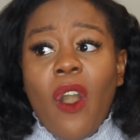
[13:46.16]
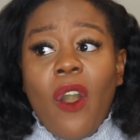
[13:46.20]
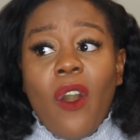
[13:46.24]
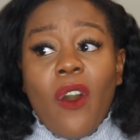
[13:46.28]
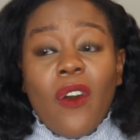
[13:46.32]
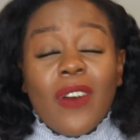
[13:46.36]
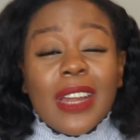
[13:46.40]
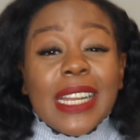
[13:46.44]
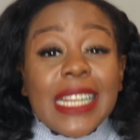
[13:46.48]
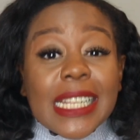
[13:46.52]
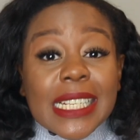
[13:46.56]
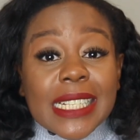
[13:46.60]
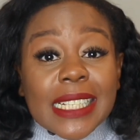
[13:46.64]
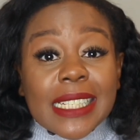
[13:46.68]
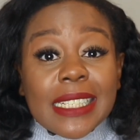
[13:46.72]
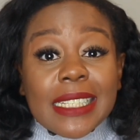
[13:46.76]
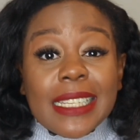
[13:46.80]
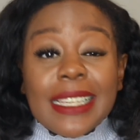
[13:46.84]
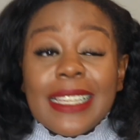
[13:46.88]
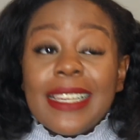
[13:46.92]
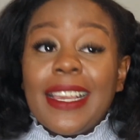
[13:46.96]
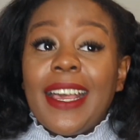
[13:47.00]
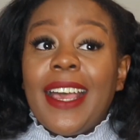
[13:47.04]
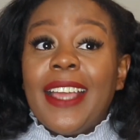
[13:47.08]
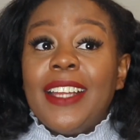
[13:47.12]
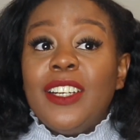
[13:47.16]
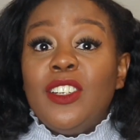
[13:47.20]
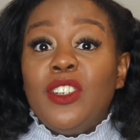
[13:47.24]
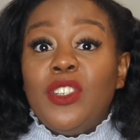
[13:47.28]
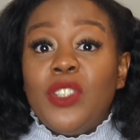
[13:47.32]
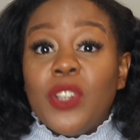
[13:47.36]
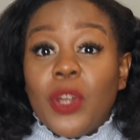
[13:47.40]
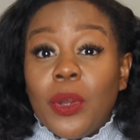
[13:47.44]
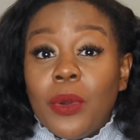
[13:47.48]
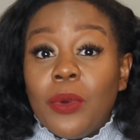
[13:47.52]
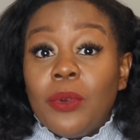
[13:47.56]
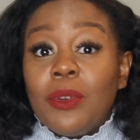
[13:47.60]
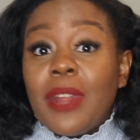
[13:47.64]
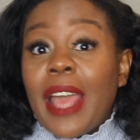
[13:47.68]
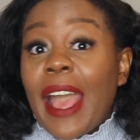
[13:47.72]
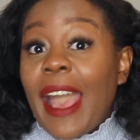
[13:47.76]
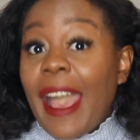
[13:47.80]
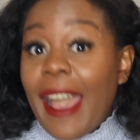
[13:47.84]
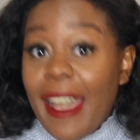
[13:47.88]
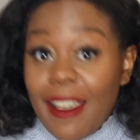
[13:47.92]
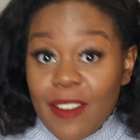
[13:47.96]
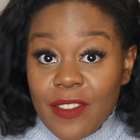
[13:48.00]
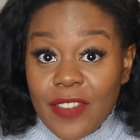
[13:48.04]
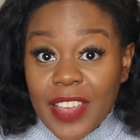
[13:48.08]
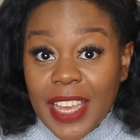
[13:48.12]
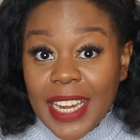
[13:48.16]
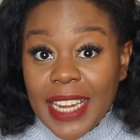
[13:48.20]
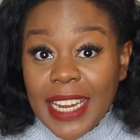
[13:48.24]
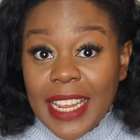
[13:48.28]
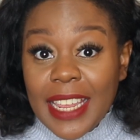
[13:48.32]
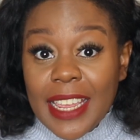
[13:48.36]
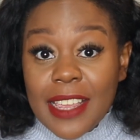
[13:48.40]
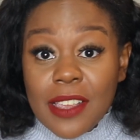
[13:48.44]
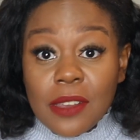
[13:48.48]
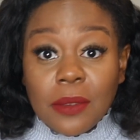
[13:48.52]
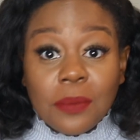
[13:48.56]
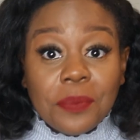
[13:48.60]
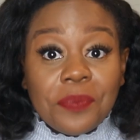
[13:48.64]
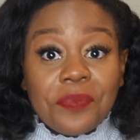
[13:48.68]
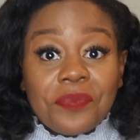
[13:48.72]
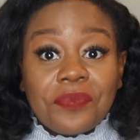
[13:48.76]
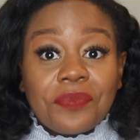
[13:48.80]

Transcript: honestly, I don't have any.